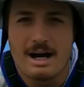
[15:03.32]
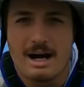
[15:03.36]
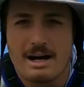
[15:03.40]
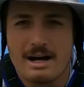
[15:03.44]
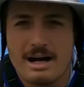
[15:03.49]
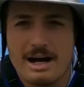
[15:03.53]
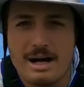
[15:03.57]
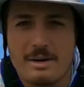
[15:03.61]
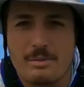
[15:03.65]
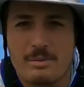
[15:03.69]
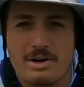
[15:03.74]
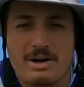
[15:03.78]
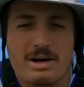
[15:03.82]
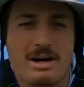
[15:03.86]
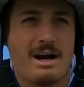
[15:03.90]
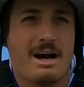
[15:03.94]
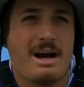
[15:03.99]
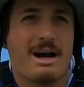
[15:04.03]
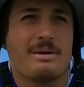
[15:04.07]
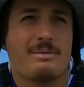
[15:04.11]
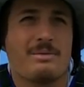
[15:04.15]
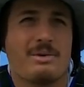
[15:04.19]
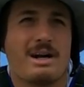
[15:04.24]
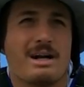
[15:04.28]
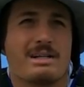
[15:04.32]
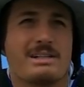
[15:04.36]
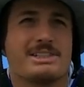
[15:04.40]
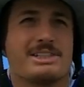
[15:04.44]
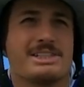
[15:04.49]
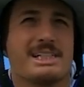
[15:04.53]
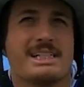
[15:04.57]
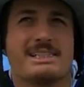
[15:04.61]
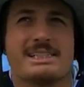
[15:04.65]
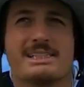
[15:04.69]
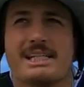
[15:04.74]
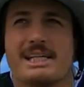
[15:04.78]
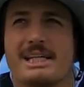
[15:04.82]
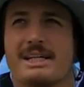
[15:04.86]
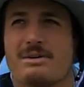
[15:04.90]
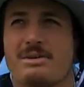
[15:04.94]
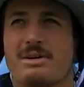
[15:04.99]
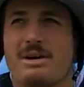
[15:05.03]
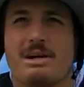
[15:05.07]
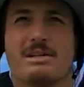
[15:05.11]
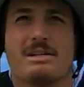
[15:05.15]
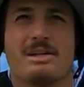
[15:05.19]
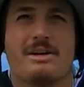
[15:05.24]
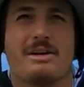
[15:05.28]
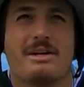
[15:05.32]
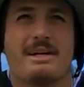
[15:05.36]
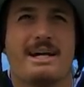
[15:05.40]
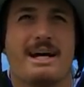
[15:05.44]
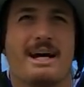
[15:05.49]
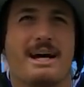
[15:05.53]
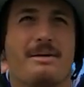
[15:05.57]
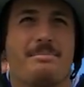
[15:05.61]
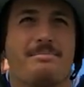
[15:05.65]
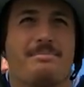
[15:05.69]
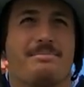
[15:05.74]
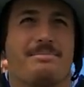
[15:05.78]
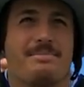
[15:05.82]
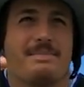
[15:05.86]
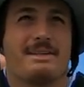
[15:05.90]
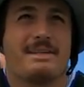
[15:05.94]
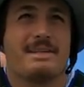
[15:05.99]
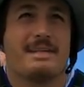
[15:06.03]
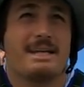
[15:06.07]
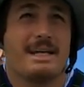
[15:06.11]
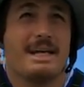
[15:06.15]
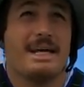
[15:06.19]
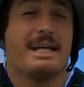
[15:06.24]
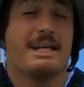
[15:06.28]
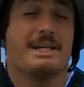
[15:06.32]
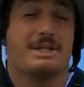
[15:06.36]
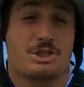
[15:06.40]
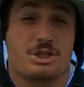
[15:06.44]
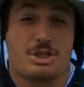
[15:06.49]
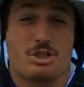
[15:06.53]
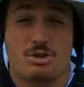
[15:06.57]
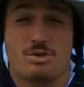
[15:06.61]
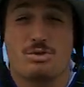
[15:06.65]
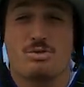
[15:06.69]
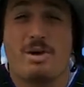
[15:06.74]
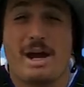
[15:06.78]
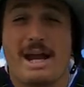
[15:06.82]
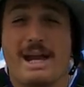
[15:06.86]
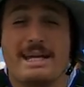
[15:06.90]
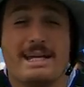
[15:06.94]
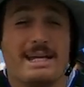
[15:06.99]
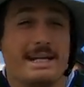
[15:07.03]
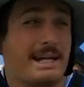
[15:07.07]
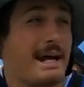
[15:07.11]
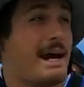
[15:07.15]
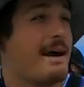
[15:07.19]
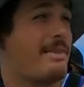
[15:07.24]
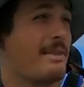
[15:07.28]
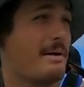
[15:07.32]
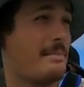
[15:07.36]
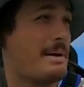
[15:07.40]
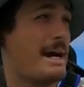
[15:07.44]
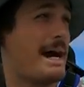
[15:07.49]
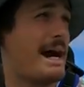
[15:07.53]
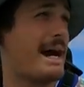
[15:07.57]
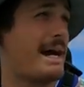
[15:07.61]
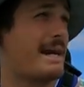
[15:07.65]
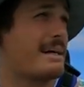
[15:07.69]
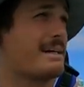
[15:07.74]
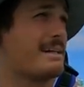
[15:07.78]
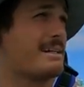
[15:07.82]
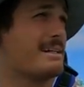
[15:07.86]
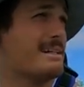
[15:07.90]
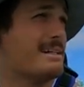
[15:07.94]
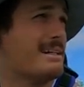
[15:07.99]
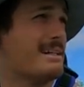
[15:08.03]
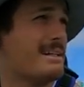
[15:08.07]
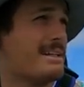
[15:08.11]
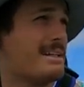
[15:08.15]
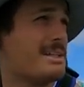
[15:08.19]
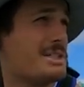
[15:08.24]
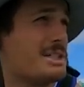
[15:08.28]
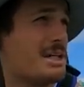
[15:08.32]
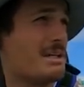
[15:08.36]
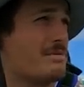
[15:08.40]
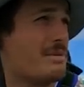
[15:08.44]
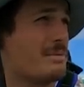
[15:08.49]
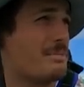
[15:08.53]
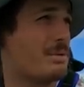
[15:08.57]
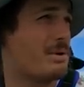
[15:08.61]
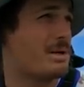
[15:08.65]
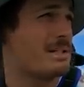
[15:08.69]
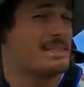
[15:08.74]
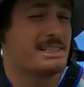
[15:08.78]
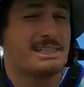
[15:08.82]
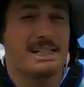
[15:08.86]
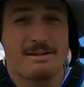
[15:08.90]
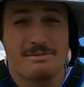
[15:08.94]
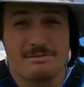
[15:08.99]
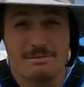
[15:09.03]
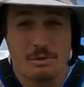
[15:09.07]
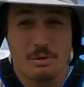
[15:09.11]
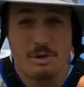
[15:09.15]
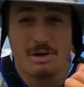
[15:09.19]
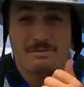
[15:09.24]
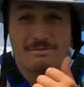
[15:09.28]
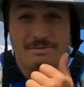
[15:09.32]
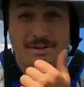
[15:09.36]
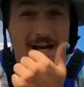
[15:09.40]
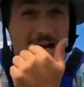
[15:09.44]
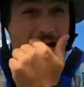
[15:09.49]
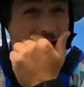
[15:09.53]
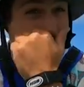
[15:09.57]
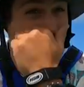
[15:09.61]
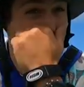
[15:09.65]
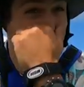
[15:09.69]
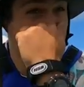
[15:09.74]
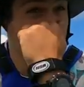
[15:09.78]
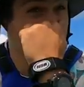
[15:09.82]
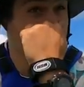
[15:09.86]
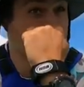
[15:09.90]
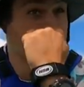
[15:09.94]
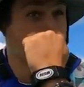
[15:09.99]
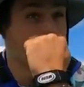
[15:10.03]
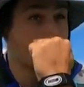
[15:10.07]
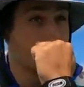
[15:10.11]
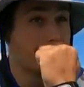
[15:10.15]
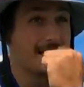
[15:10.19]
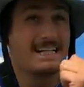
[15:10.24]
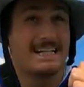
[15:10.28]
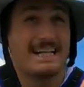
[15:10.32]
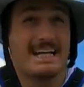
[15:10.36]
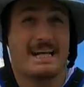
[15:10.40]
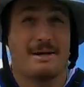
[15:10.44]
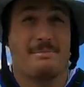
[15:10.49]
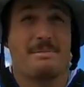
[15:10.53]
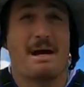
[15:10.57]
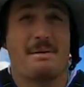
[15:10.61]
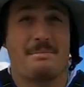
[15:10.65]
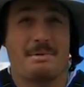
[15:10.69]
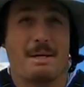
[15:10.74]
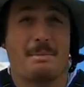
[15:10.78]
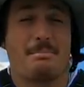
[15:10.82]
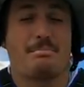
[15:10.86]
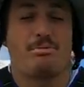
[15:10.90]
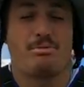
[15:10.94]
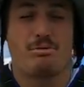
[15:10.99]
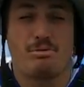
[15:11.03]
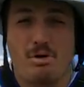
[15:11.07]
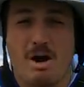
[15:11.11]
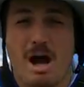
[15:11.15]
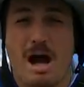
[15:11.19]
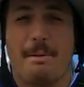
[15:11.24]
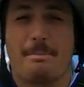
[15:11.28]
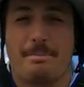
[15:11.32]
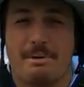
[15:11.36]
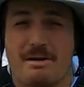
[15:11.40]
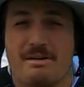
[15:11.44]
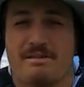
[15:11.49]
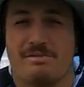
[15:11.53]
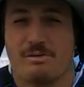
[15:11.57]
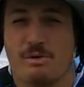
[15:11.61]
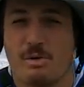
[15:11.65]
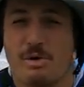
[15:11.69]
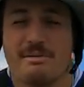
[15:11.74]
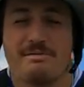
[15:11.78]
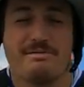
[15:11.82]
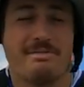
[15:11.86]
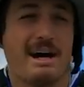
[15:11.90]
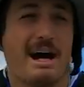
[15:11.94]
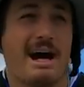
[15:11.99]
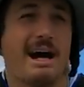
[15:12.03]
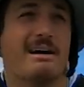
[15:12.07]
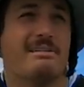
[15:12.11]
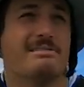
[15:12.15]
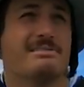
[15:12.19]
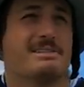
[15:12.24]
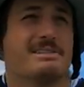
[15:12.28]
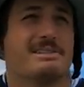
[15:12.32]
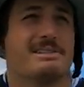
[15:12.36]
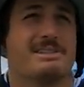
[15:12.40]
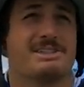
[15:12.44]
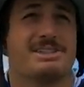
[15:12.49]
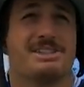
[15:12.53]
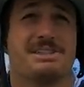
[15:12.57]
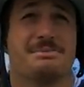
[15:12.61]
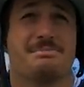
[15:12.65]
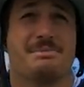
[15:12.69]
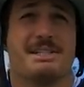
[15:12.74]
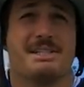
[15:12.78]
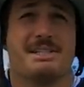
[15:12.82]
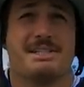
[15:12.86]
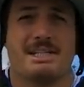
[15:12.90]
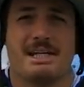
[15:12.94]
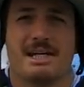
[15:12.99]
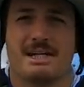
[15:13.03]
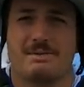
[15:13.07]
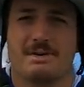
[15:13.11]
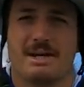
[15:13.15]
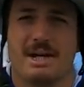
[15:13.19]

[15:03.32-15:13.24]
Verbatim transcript: All right, we're on the jet ski, we're all loaded up. It is cranking out the back. The surf report said 4 to 5. and it might be a proper 4 to 5. Should be sick.